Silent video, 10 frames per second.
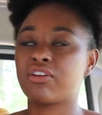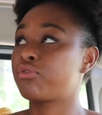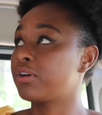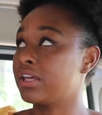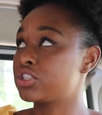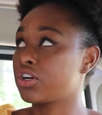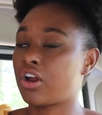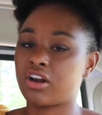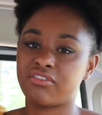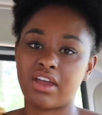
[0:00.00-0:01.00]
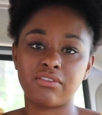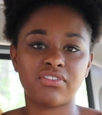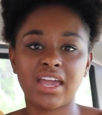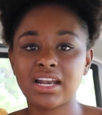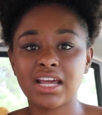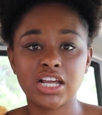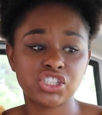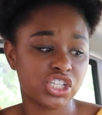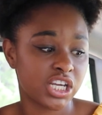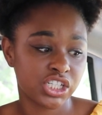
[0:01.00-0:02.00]
if we turn on our vent fan, and
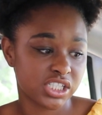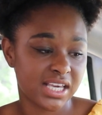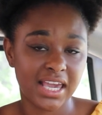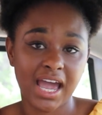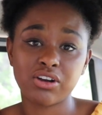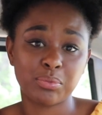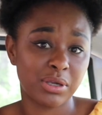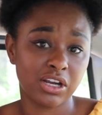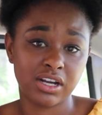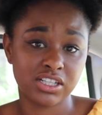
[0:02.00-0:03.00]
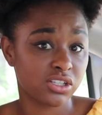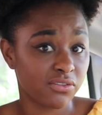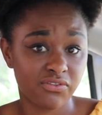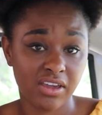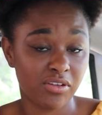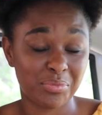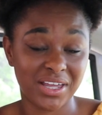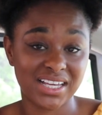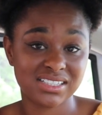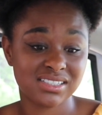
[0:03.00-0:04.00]
she can just hang out up here, and it's her favorite
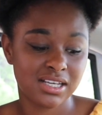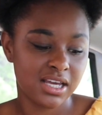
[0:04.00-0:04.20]
place.